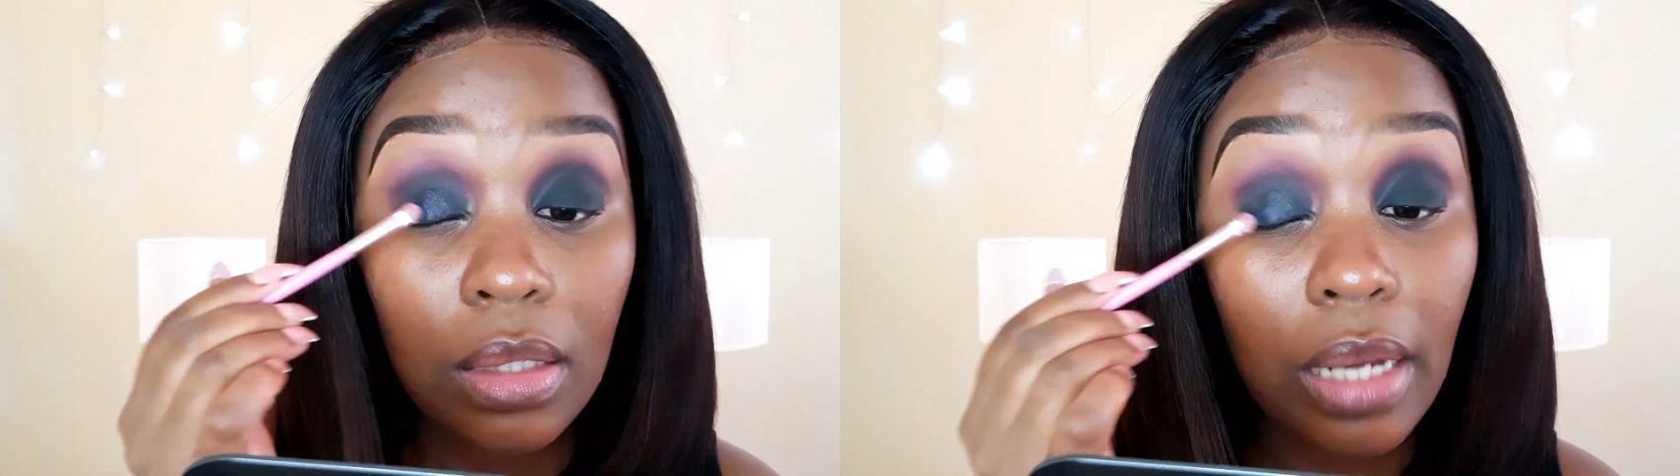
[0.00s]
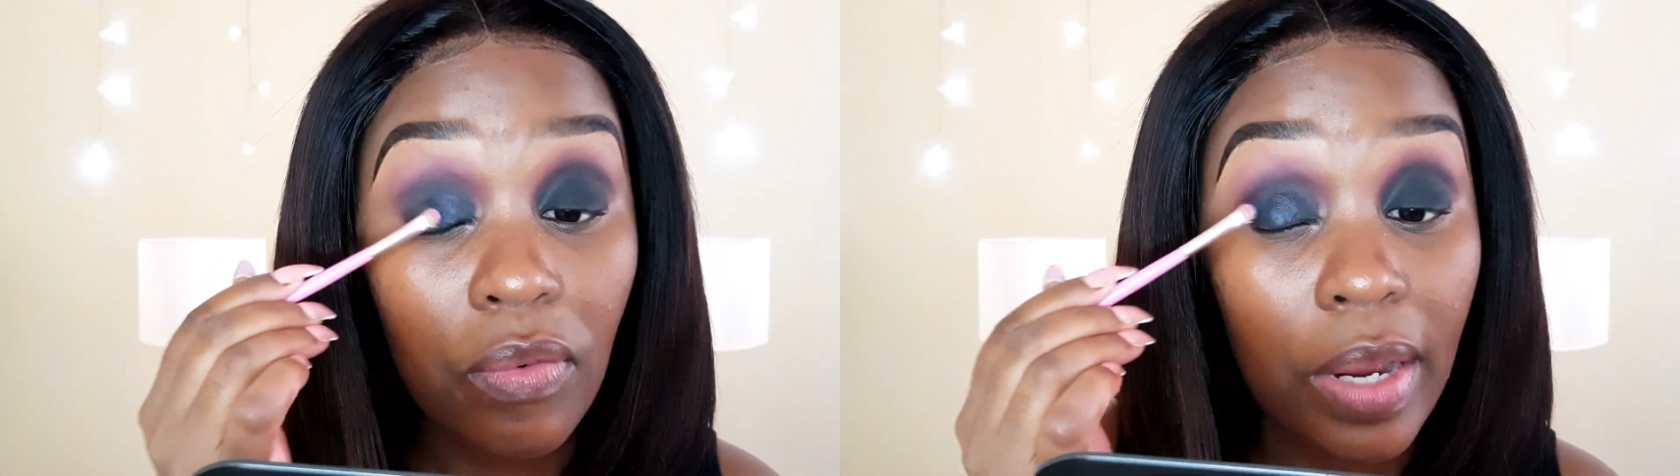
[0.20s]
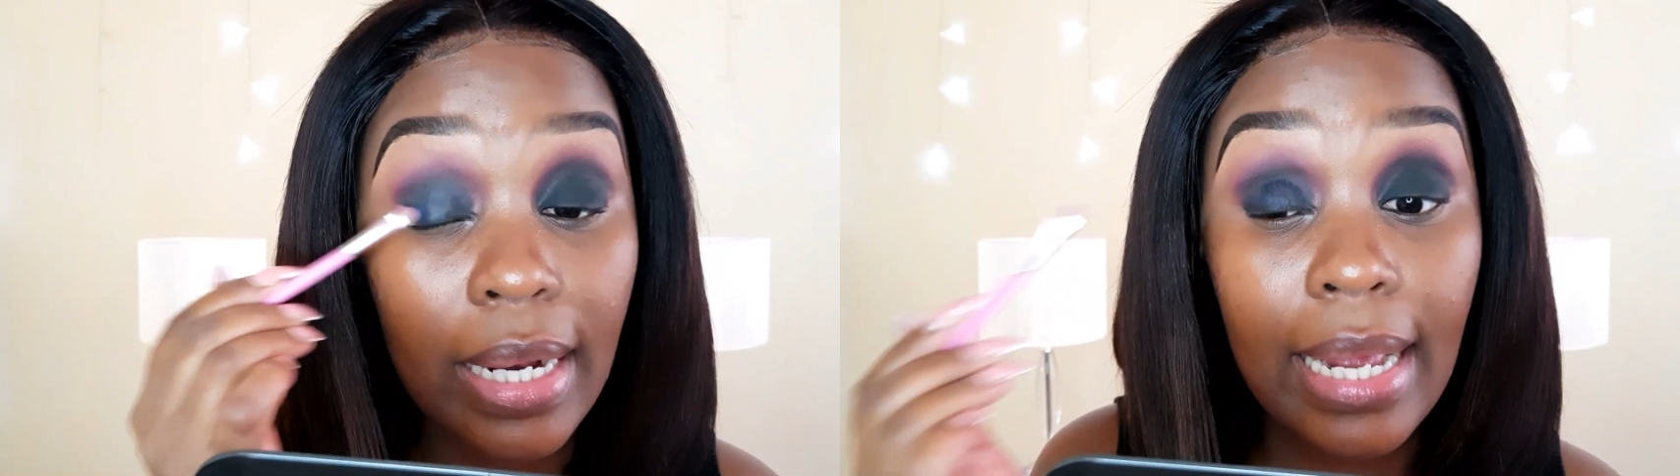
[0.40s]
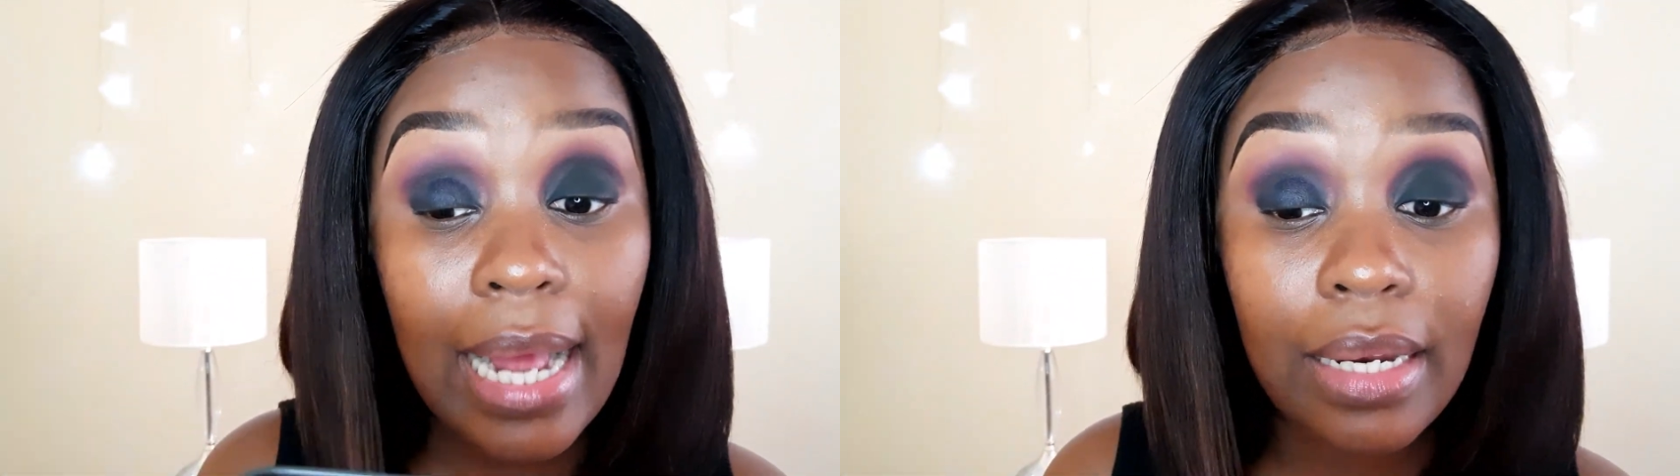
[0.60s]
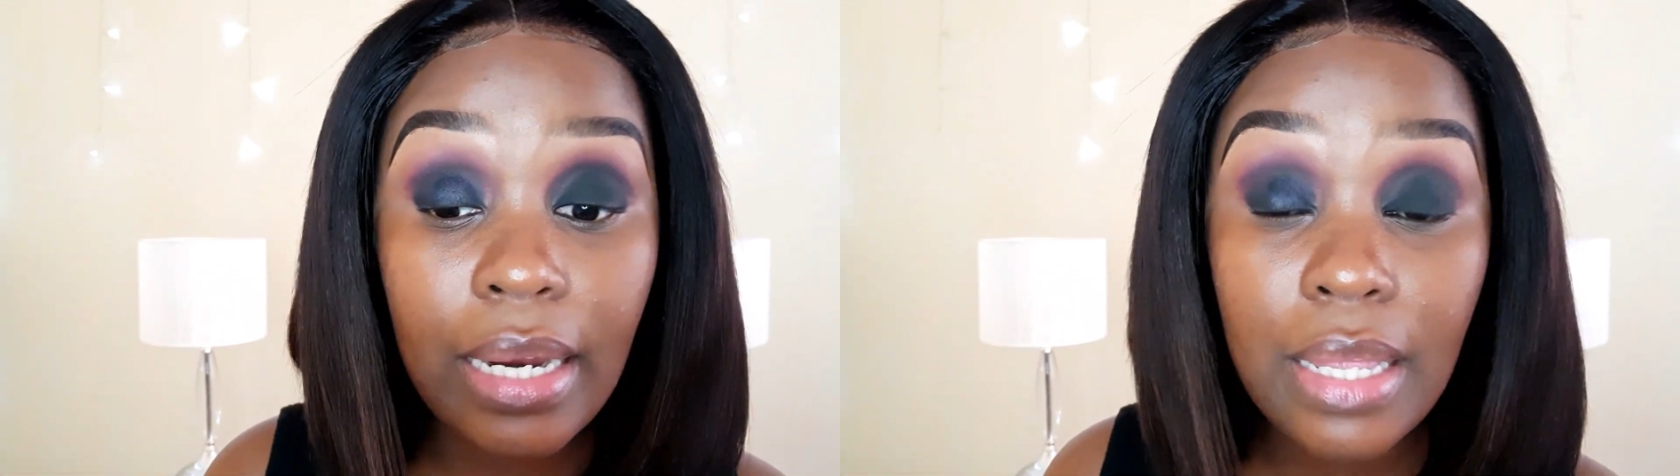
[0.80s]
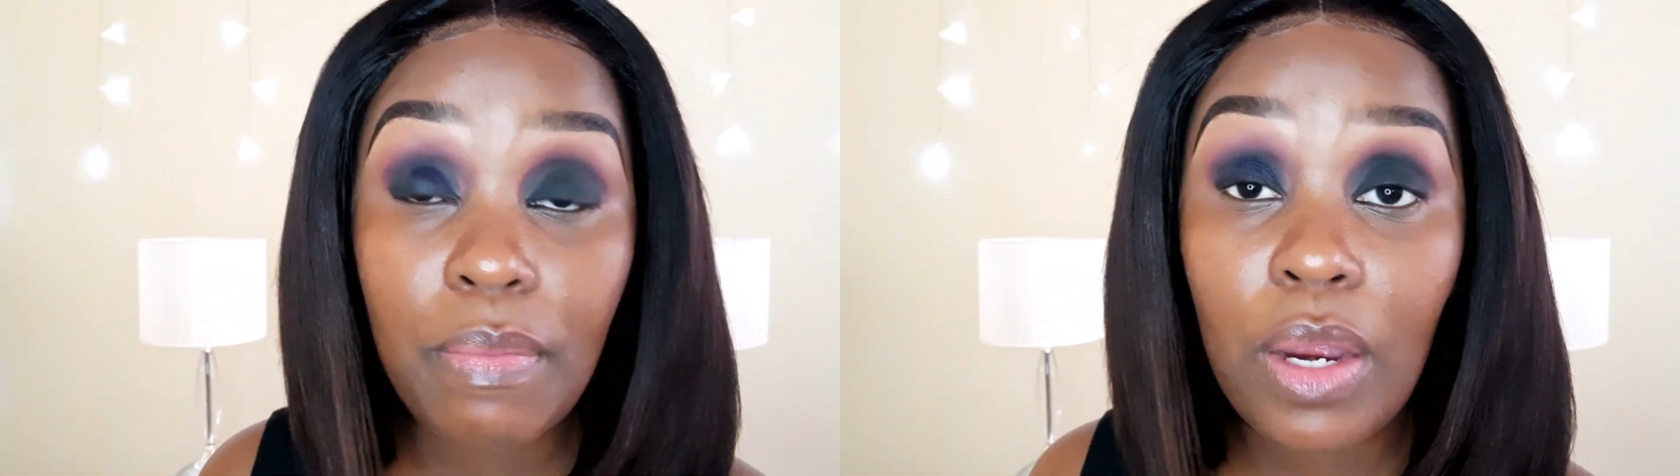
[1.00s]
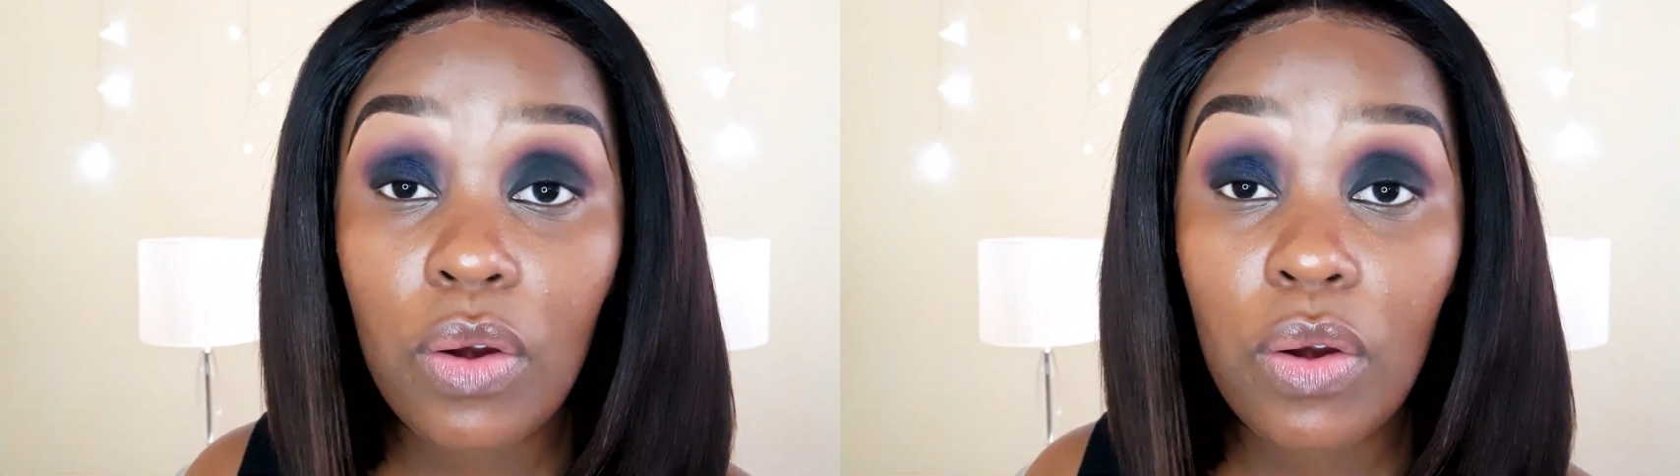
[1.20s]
directly underneath my